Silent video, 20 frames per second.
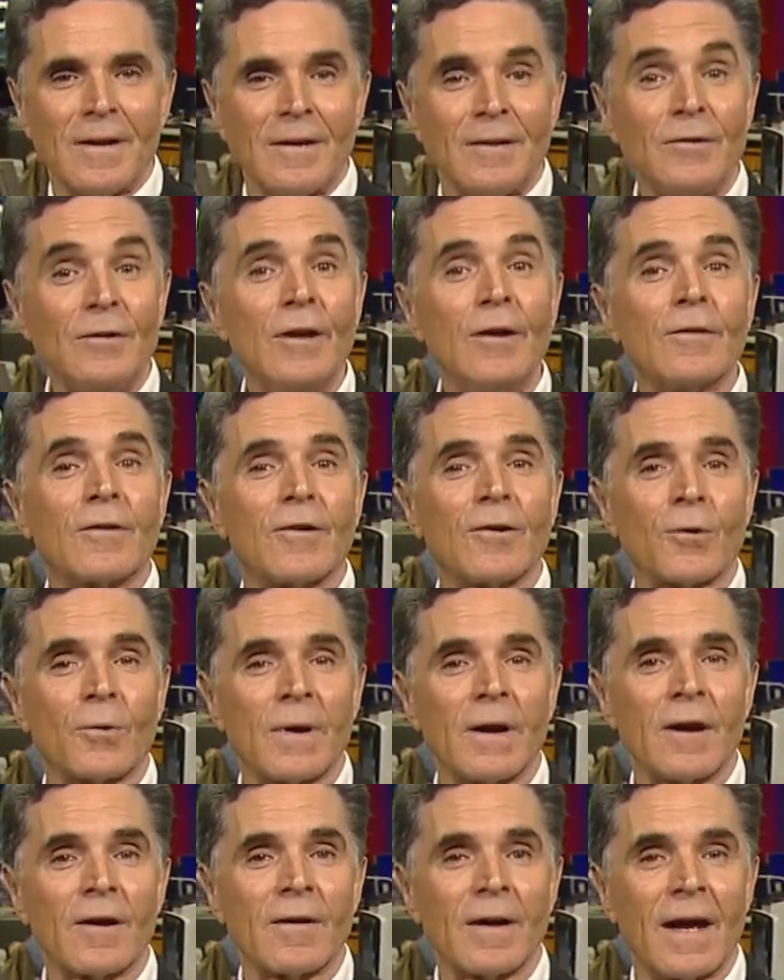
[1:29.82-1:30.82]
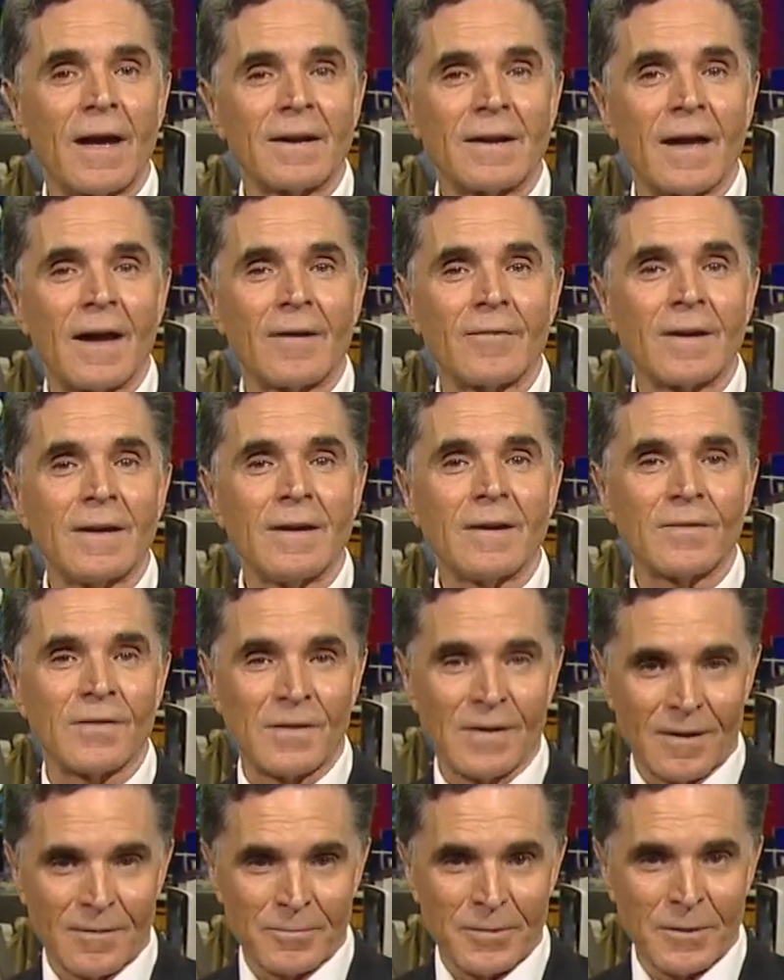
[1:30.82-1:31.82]
new career and how he has
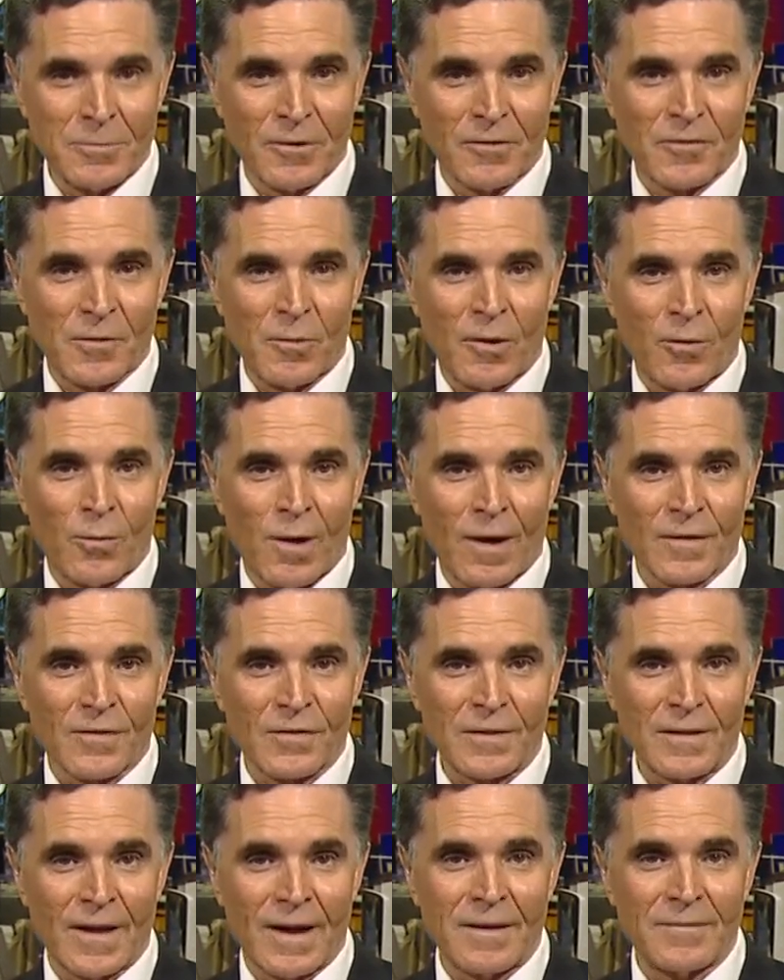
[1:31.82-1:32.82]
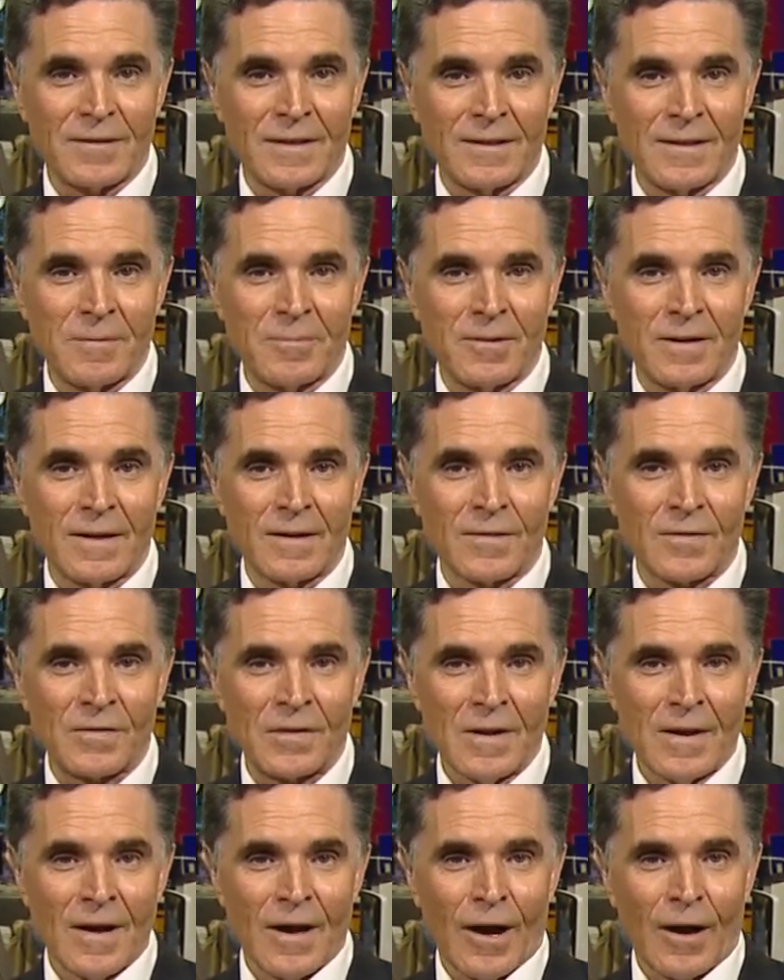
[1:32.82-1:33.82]
helped people from all walks of life. DDP is
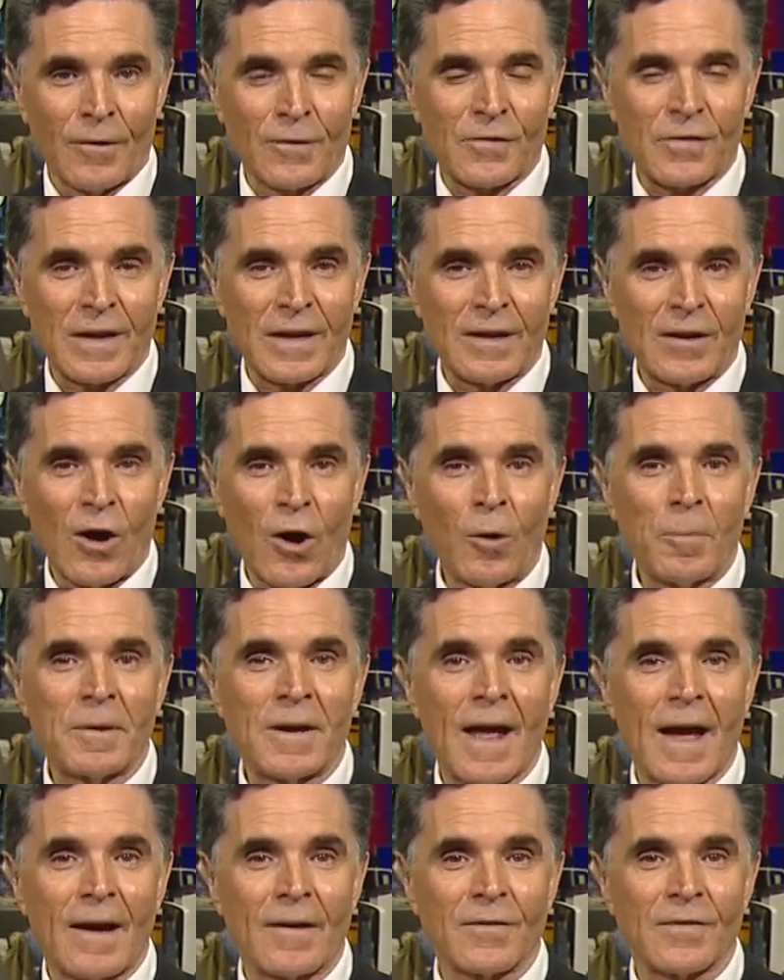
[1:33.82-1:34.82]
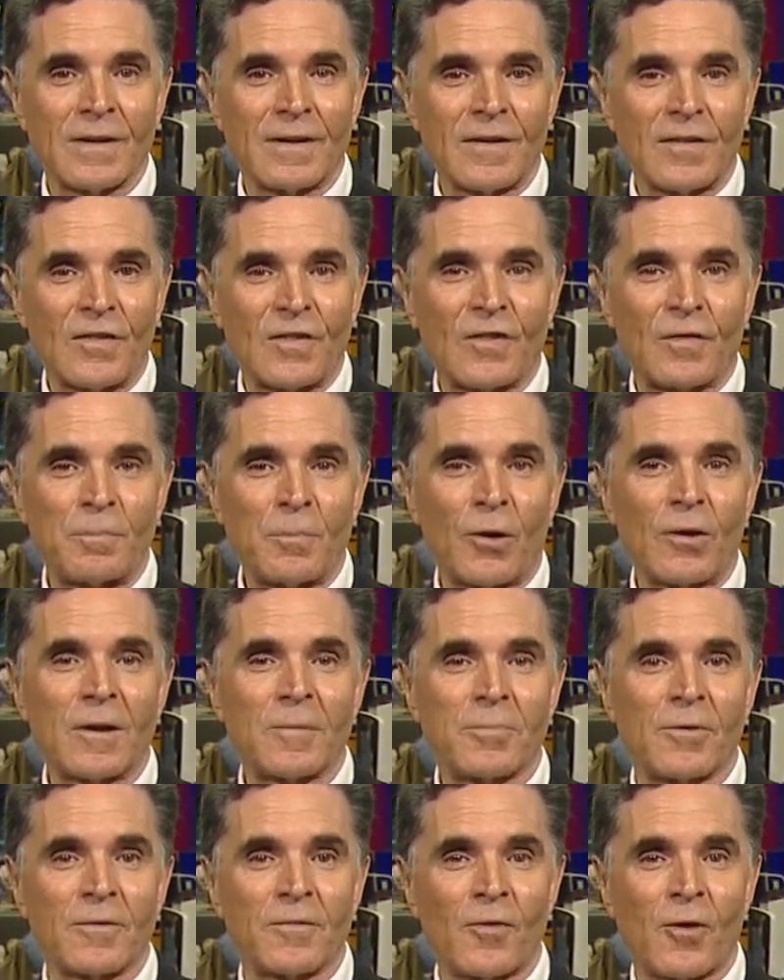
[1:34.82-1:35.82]
hosting an open house at his Smyrna
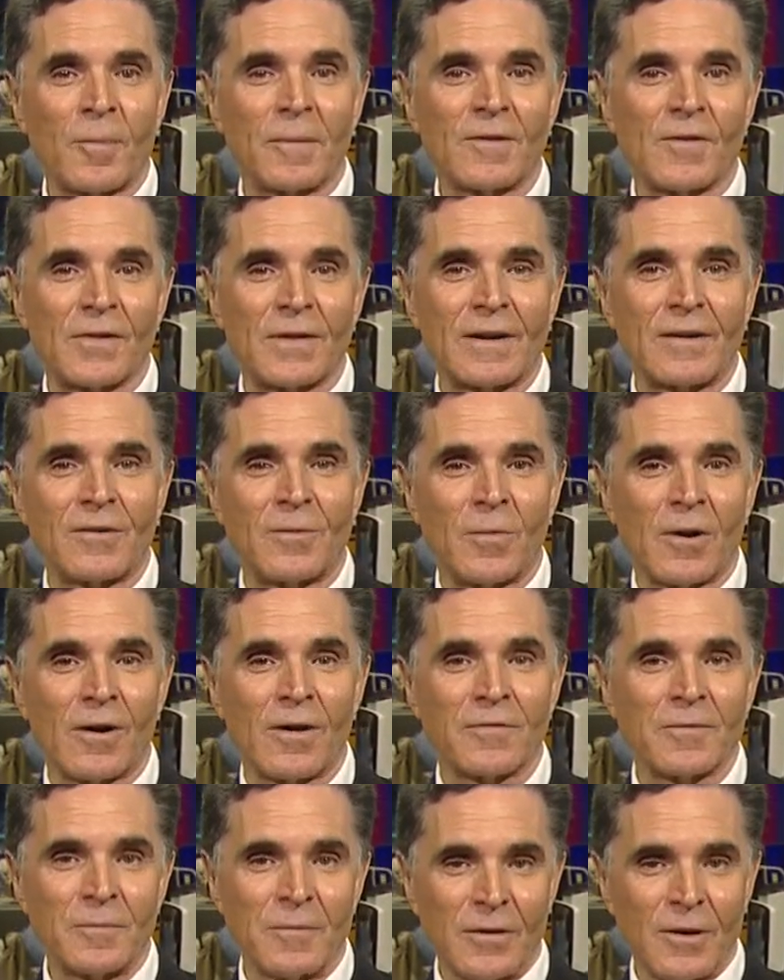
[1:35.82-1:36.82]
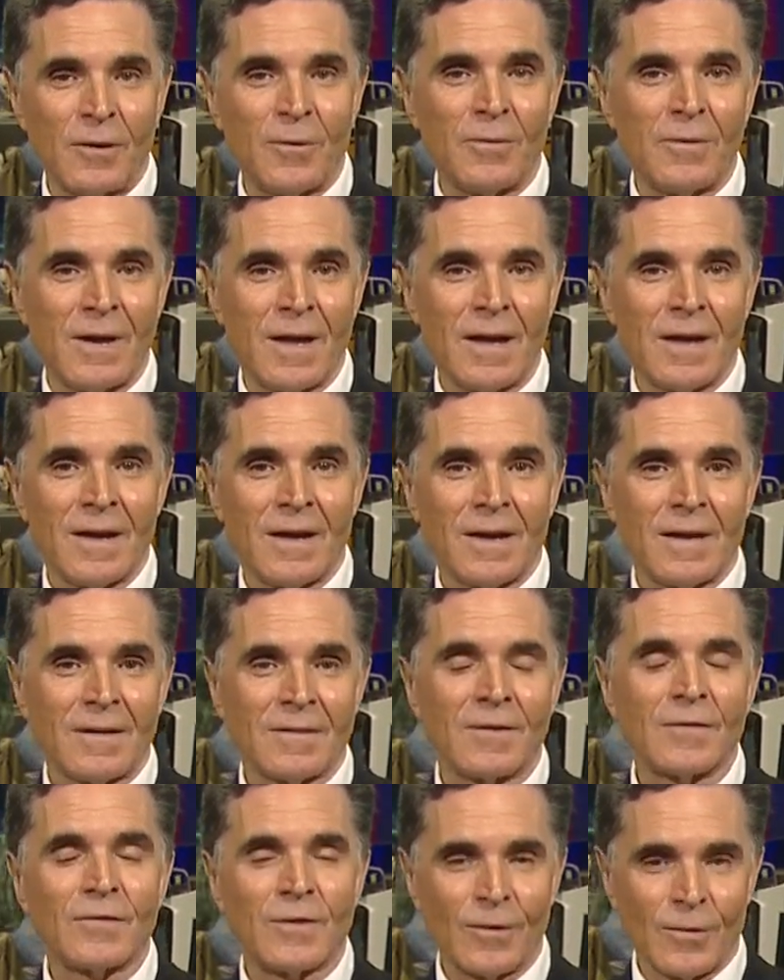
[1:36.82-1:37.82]
Performance Center tomorrow from noon
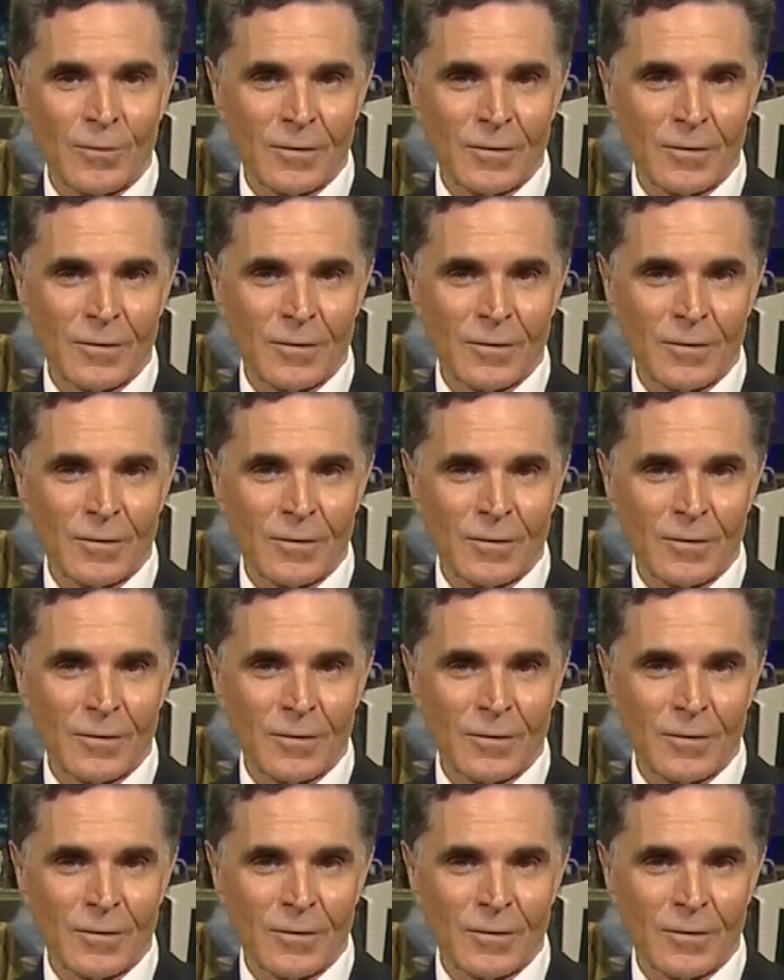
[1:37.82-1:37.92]
to 2.